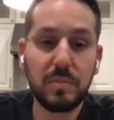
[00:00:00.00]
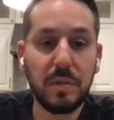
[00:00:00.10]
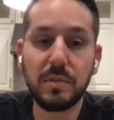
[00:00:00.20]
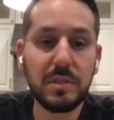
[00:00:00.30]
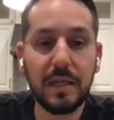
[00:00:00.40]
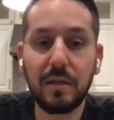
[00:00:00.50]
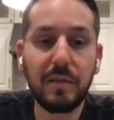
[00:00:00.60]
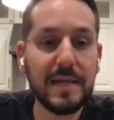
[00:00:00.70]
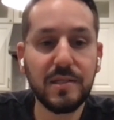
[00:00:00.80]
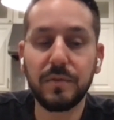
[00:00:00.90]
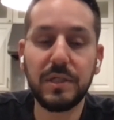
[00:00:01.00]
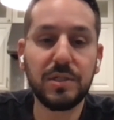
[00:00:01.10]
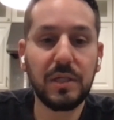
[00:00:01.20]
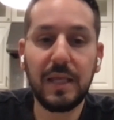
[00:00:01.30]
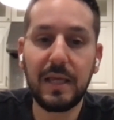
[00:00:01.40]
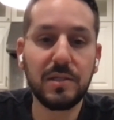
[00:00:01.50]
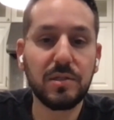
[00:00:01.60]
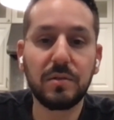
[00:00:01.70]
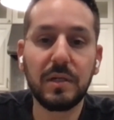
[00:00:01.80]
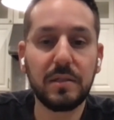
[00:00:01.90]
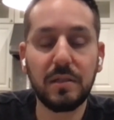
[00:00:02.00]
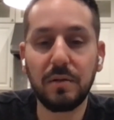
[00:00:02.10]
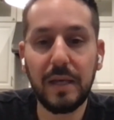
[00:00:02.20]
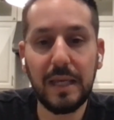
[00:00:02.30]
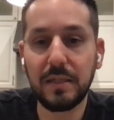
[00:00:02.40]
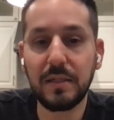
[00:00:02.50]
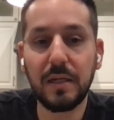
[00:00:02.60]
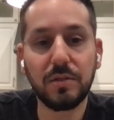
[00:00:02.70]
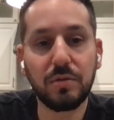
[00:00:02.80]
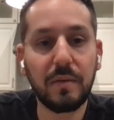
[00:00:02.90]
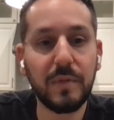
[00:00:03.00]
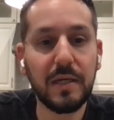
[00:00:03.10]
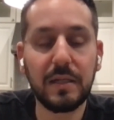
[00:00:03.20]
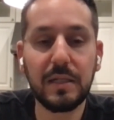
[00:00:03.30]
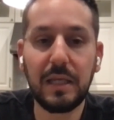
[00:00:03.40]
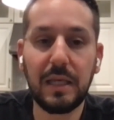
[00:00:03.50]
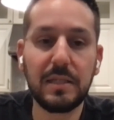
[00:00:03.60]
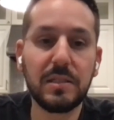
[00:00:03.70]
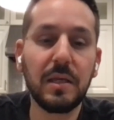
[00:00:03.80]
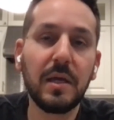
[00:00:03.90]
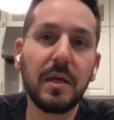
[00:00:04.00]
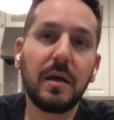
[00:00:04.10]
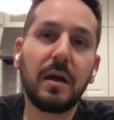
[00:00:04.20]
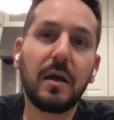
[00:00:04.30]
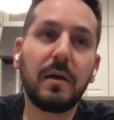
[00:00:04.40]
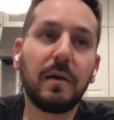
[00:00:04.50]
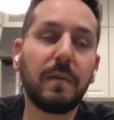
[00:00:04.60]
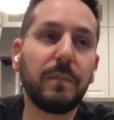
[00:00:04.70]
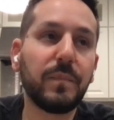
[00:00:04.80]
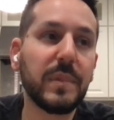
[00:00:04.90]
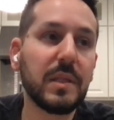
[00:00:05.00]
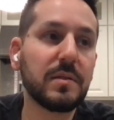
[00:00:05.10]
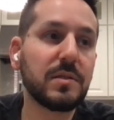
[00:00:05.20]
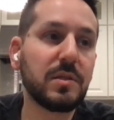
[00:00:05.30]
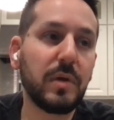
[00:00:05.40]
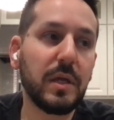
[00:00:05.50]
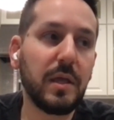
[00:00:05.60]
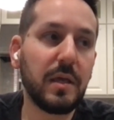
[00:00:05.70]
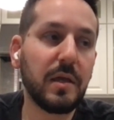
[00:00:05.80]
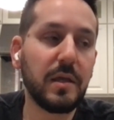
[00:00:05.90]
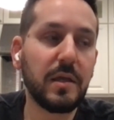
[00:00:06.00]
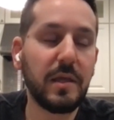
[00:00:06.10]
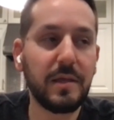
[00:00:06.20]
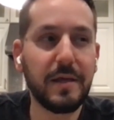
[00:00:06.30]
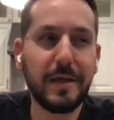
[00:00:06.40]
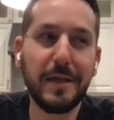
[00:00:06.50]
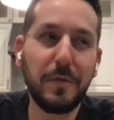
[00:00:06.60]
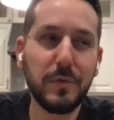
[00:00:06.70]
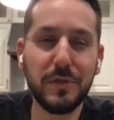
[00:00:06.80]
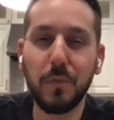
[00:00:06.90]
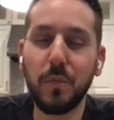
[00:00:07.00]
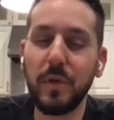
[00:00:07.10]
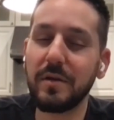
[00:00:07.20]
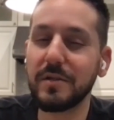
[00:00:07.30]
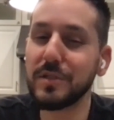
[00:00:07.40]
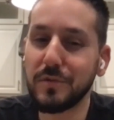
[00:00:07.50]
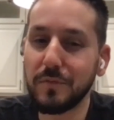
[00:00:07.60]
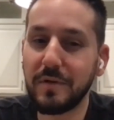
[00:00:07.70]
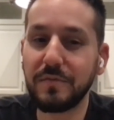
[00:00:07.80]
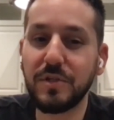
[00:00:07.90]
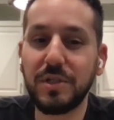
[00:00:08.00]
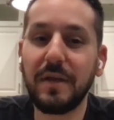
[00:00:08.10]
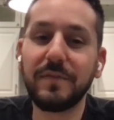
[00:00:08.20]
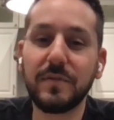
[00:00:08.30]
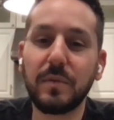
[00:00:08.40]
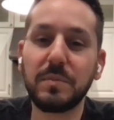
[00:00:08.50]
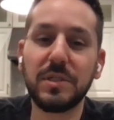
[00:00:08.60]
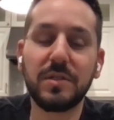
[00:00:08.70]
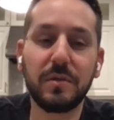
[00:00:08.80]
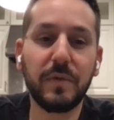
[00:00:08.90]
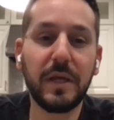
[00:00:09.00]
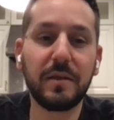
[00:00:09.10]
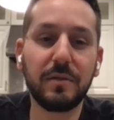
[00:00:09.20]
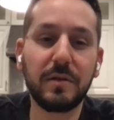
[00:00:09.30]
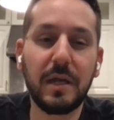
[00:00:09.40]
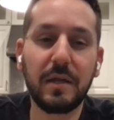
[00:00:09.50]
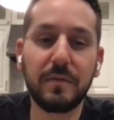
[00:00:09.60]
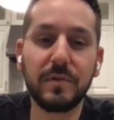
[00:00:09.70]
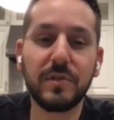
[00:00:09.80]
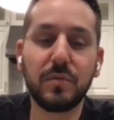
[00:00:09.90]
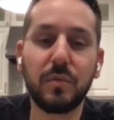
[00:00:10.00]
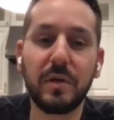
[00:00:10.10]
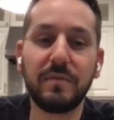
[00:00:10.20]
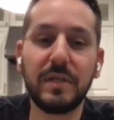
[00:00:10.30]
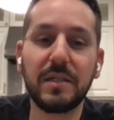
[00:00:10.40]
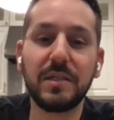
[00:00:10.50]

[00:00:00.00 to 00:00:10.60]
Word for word: it was like a laceration case or you know a head and neck trauma kind of case um, so it, it, it, it was a weird sort of shift from just your regular kind of restorative